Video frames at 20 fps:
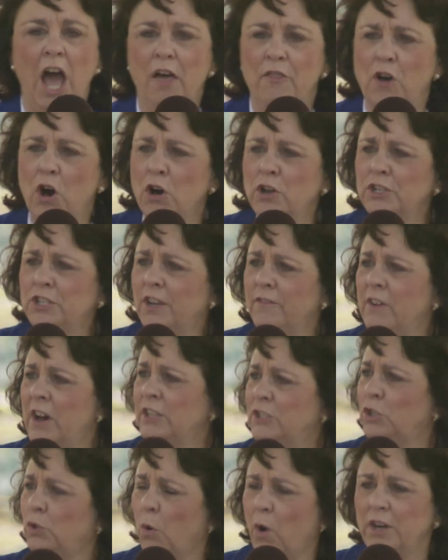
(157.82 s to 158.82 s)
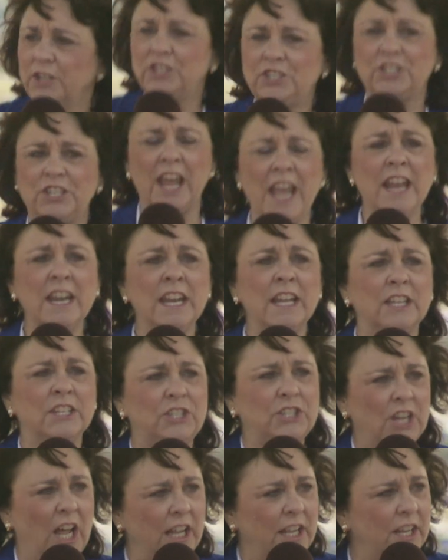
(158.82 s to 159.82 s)
Those of us who are standing in
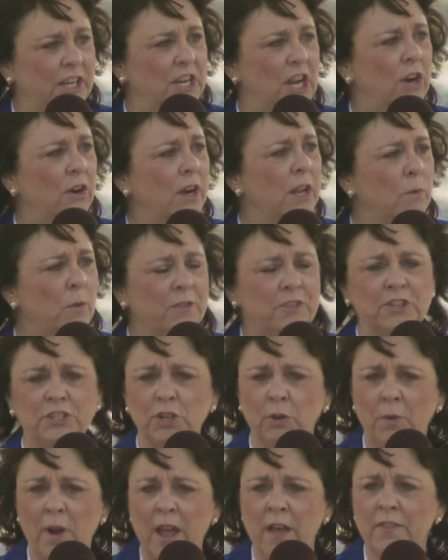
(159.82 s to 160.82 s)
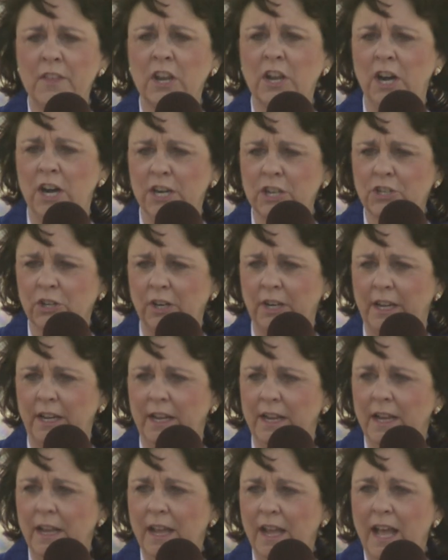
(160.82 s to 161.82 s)
solidarity with us around the
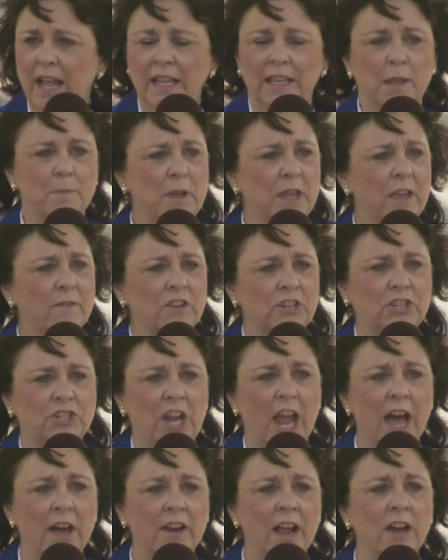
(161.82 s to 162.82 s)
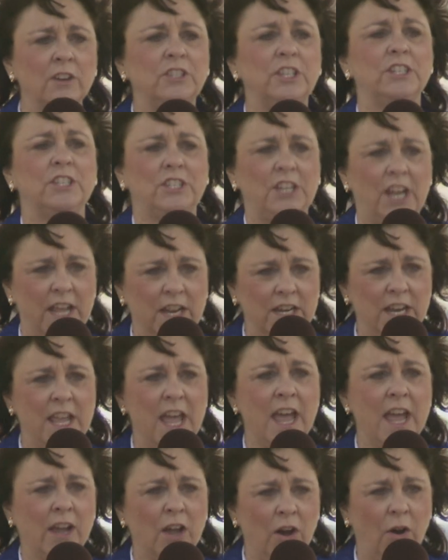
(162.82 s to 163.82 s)
country, let me give a shout out to San
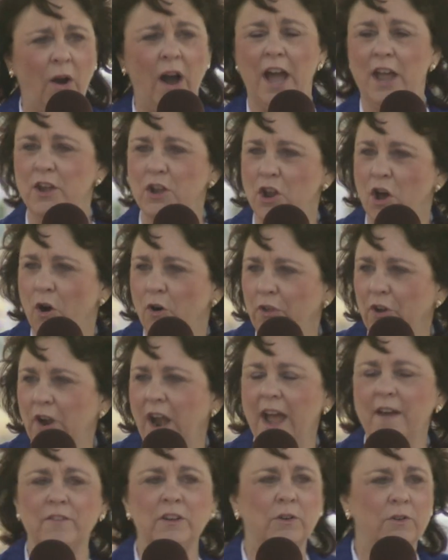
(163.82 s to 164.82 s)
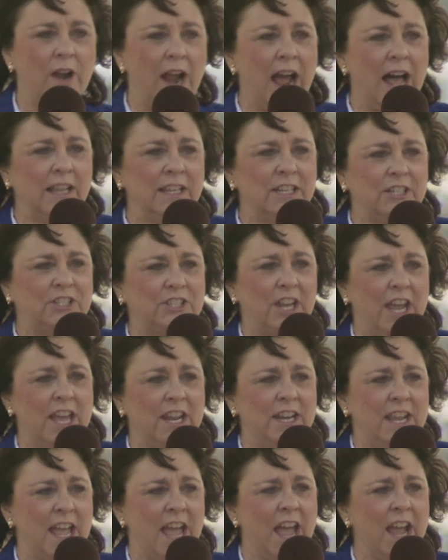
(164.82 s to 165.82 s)
Diego. I know they're having a rally in
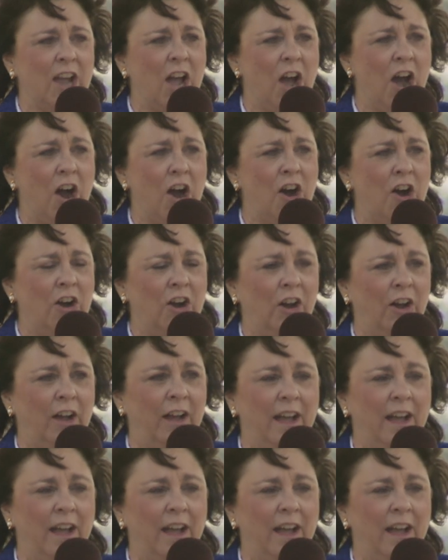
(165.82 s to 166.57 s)
San Diego.